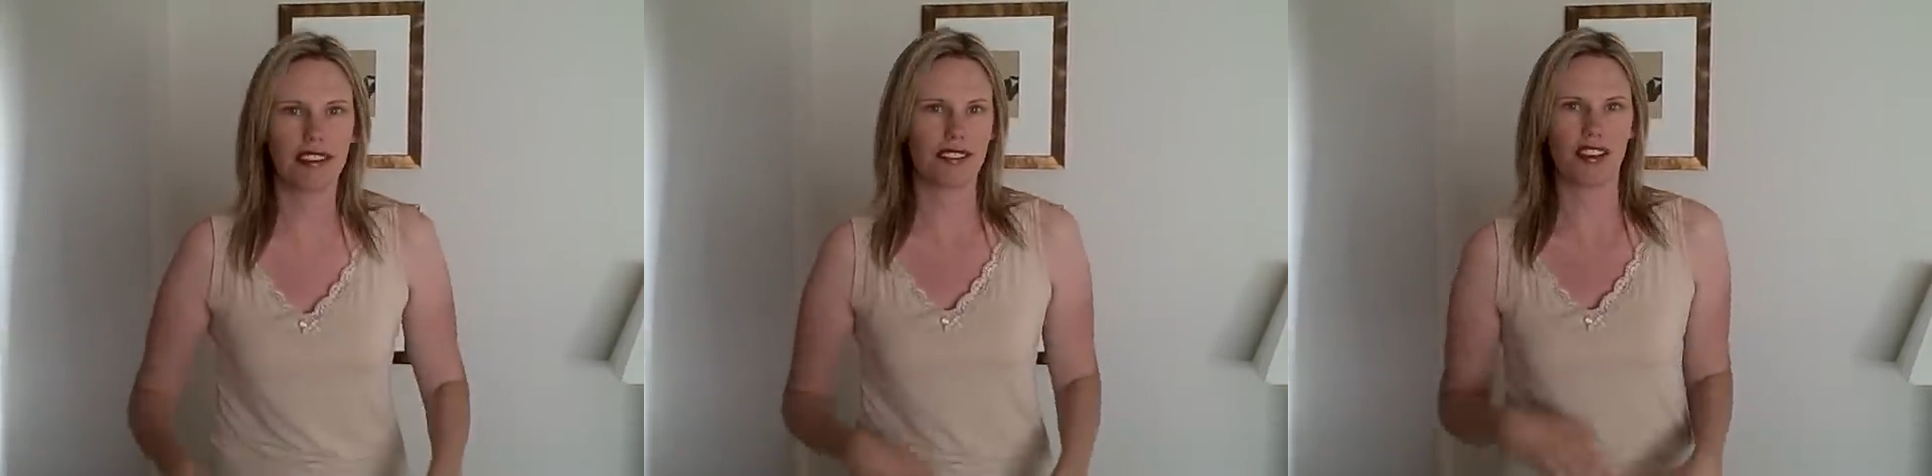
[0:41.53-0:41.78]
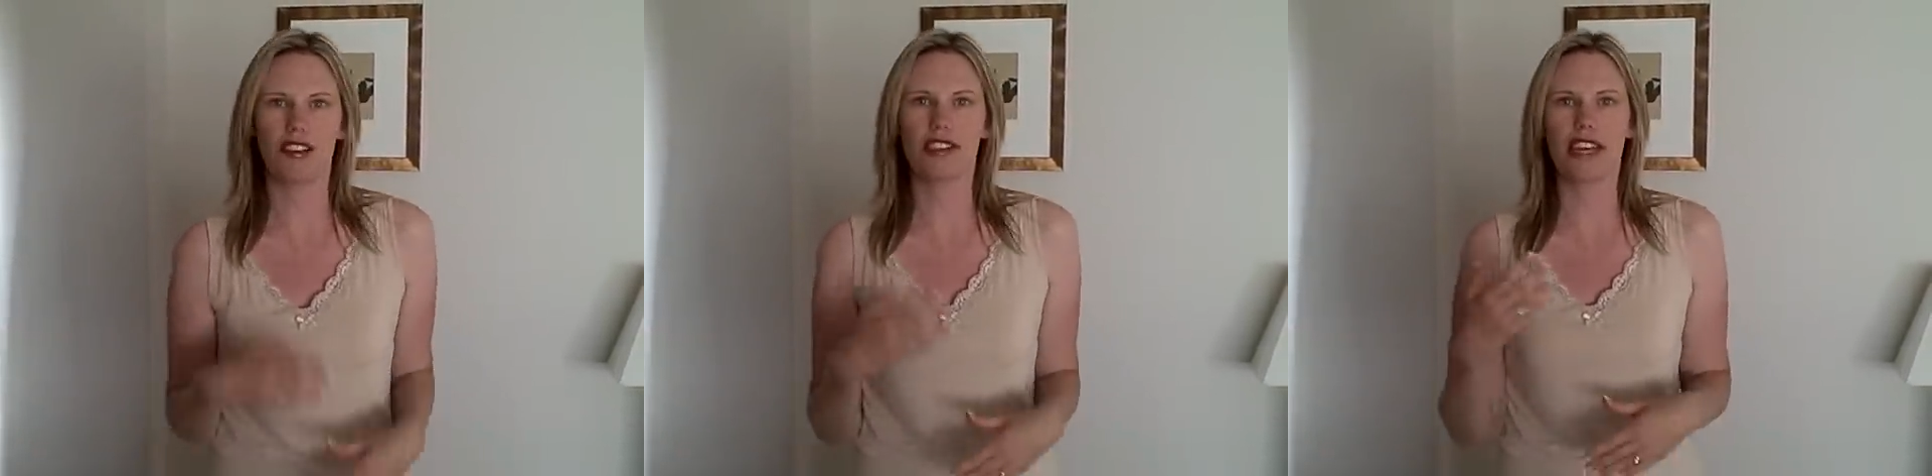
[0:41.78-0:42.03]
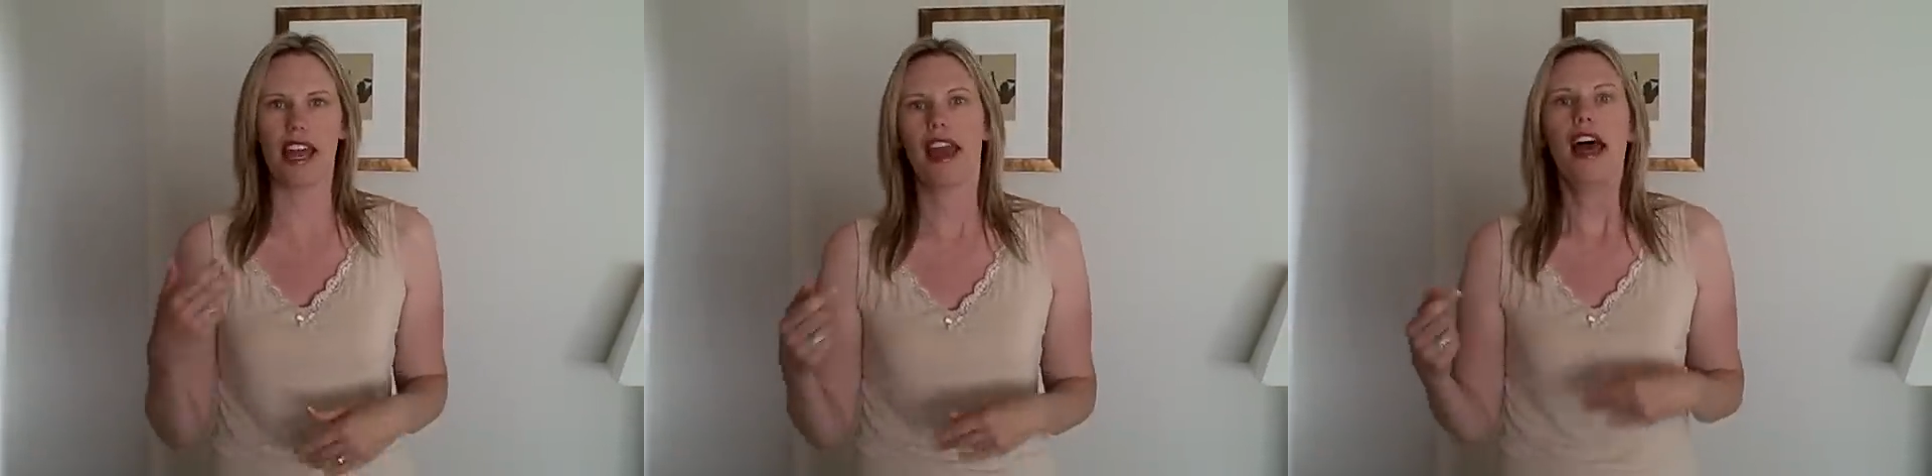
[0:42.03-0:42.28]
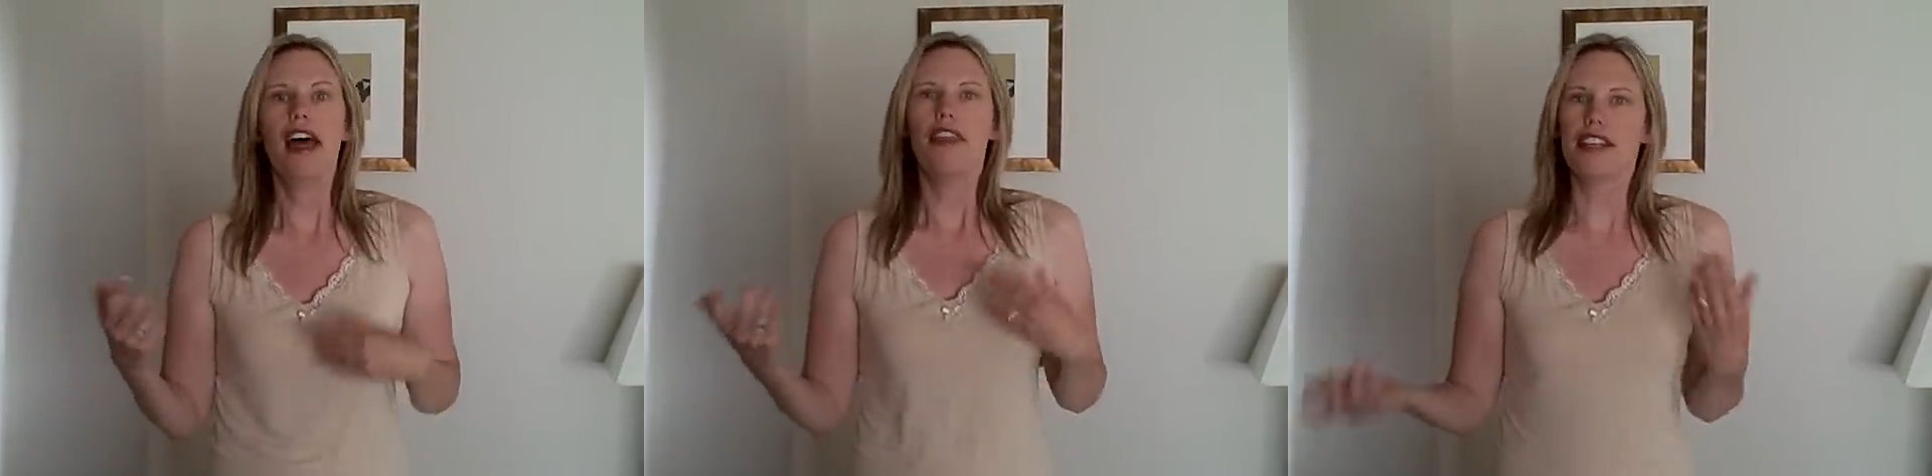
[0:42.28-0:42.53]
So you'd say,
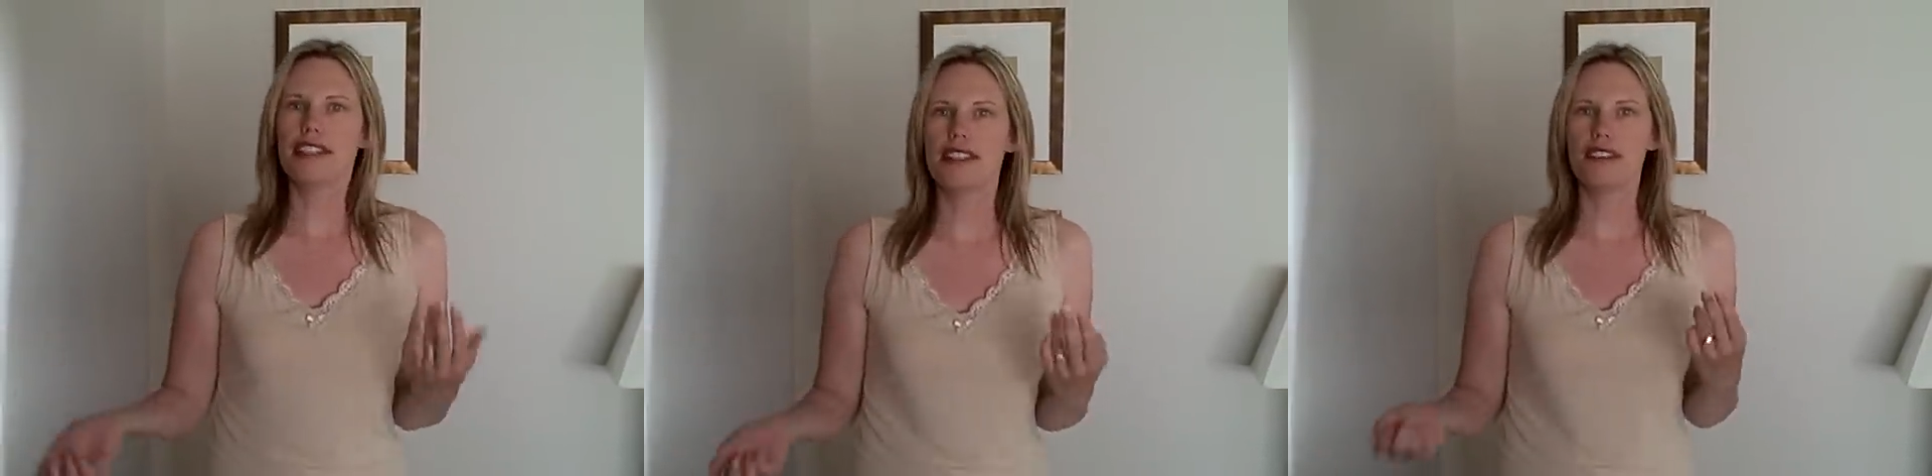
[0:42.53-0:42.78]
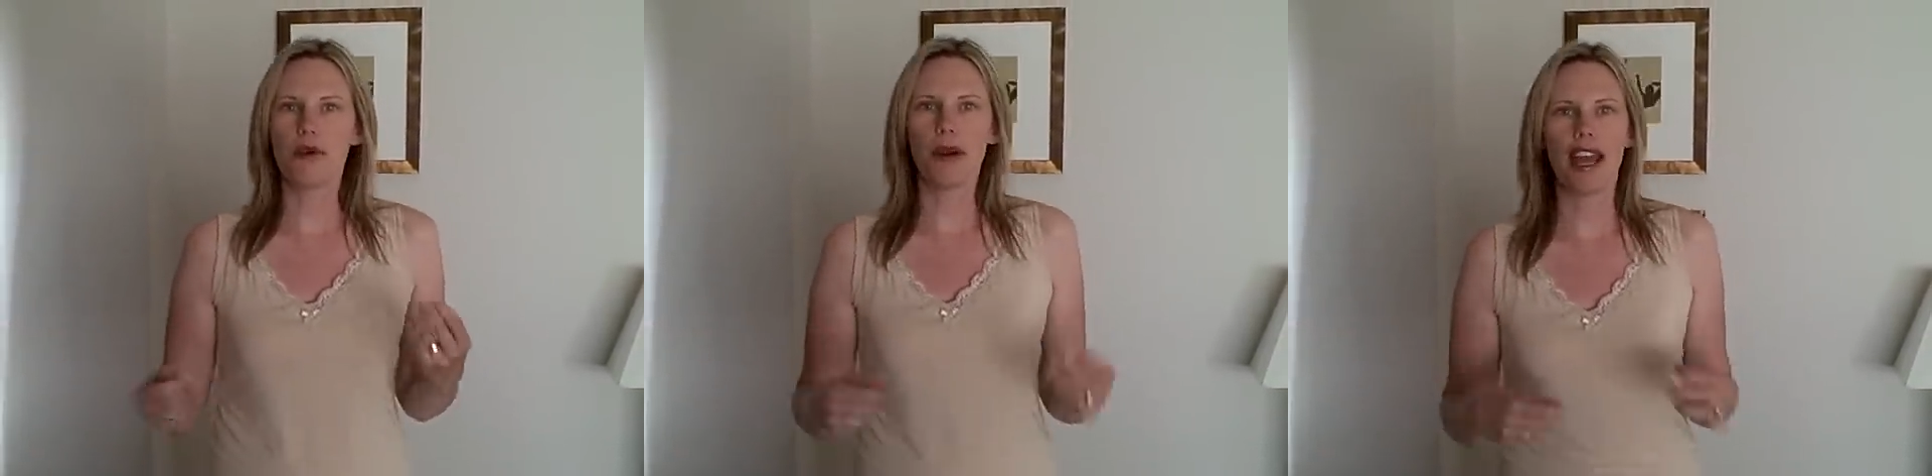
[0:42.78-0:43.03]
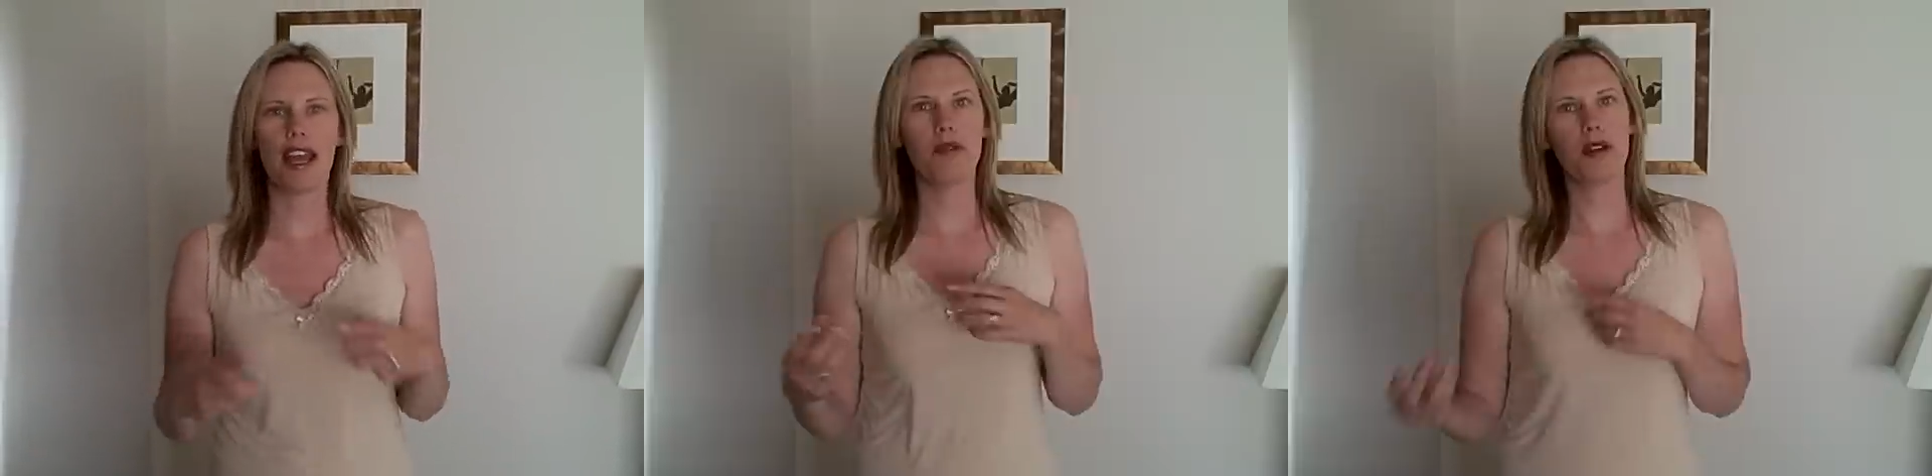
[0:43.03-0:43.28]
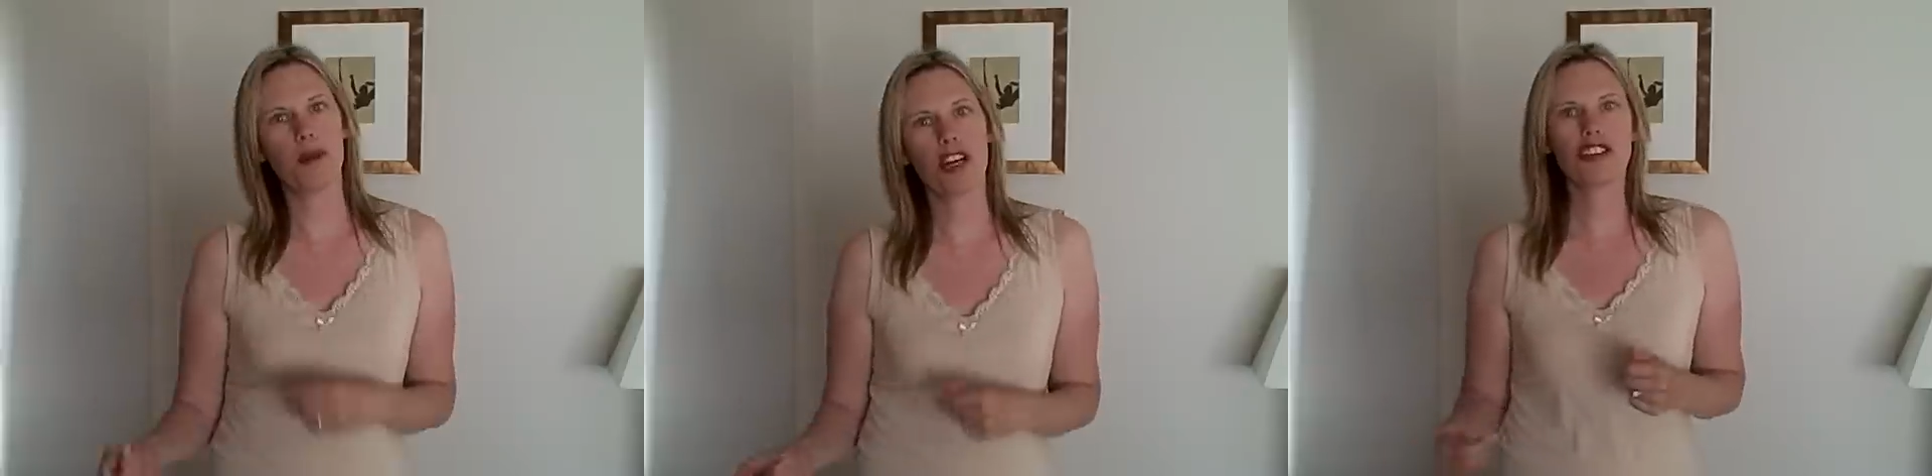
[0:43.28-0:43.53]
this is the way
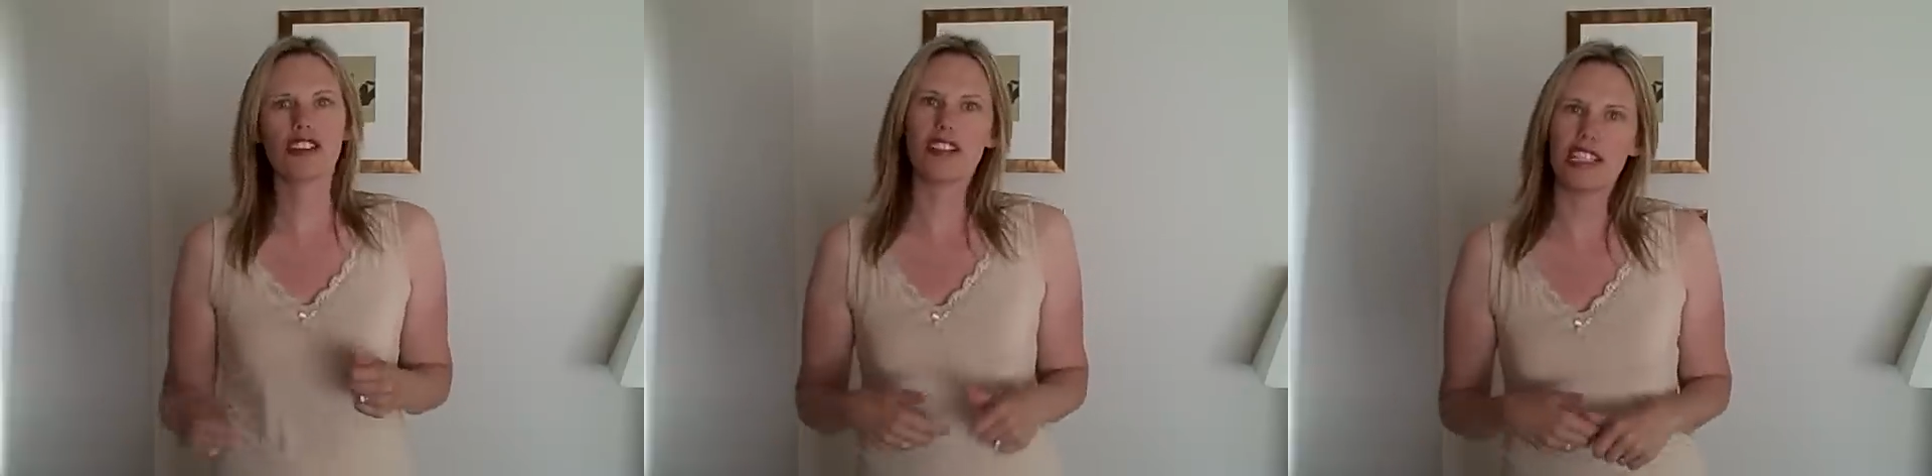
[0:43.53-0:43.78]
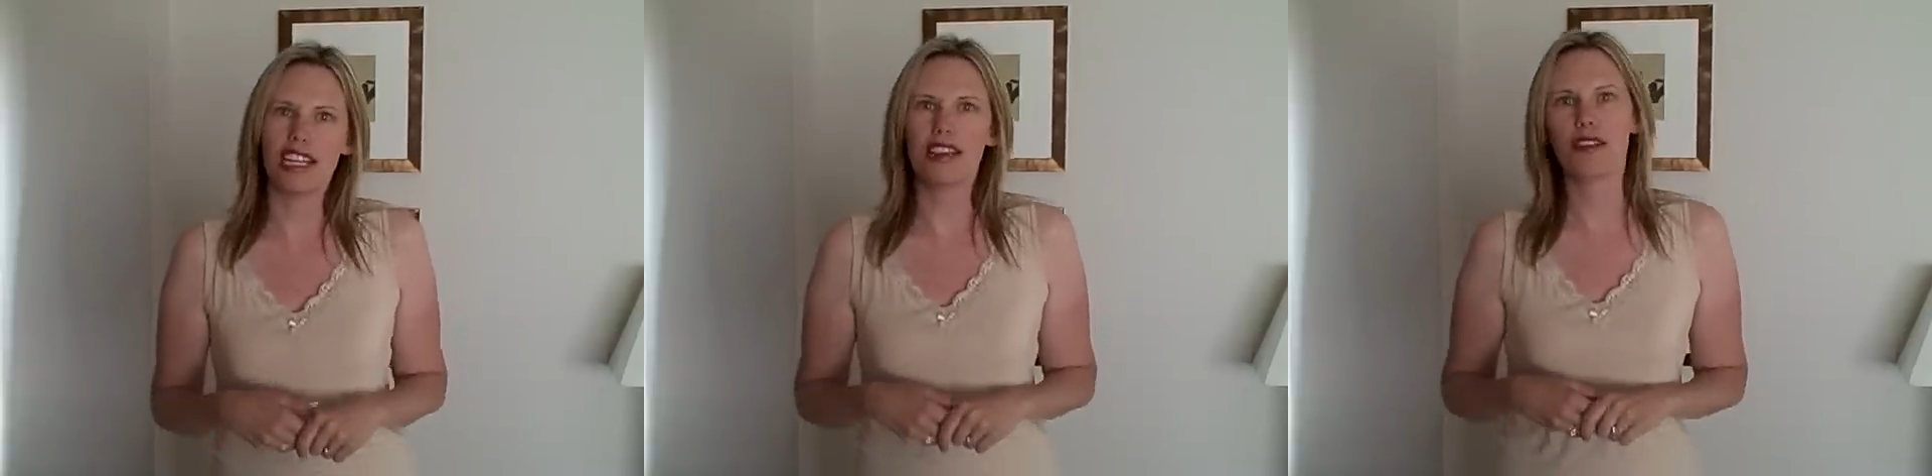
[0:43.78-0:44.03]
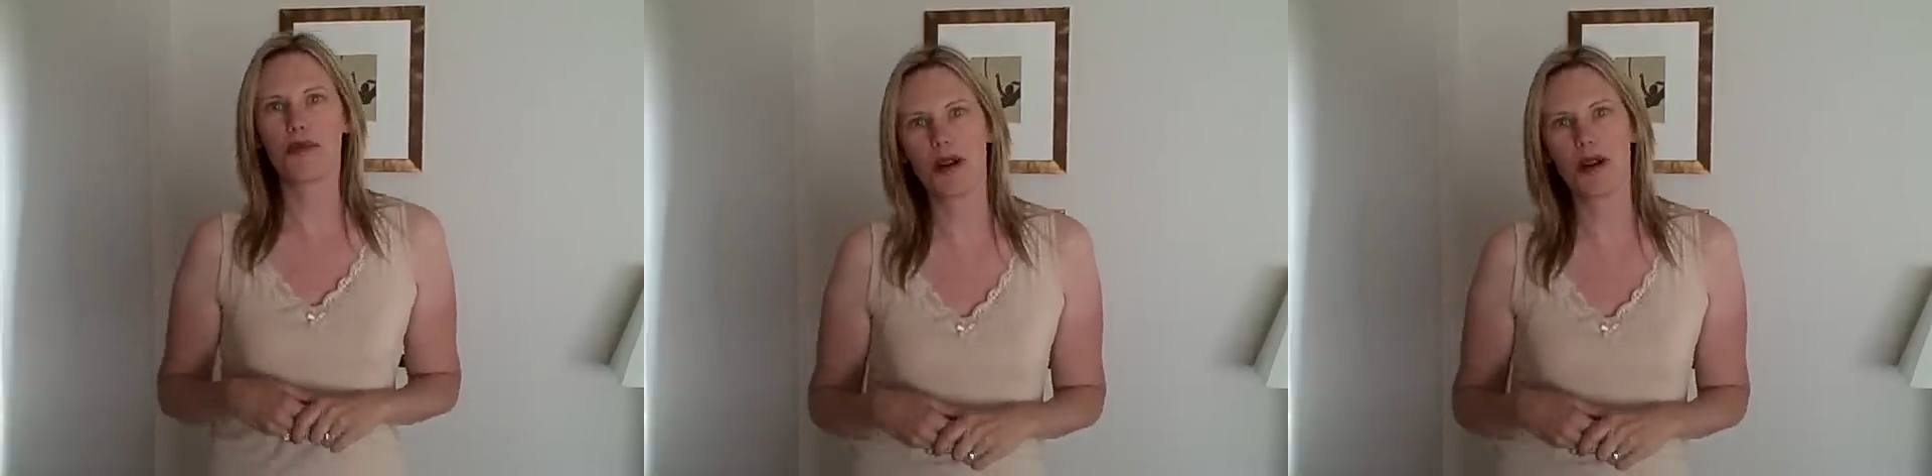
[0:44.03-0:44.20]
we brush our teeth,